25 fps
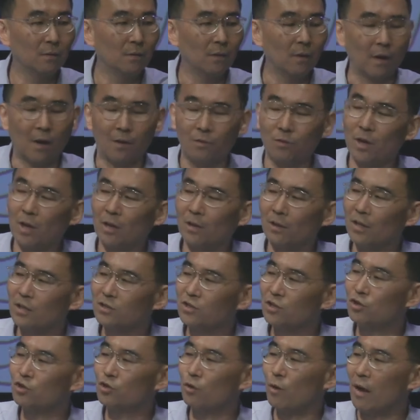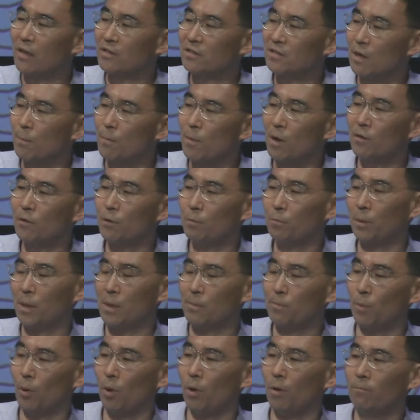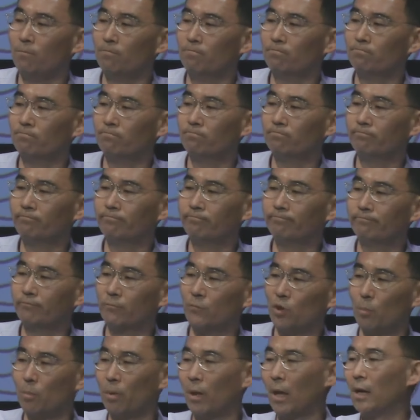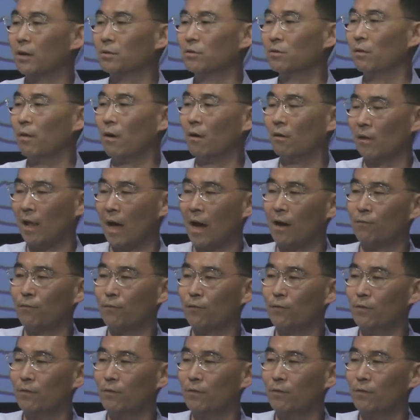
And then listen to how some other people apply it to their life.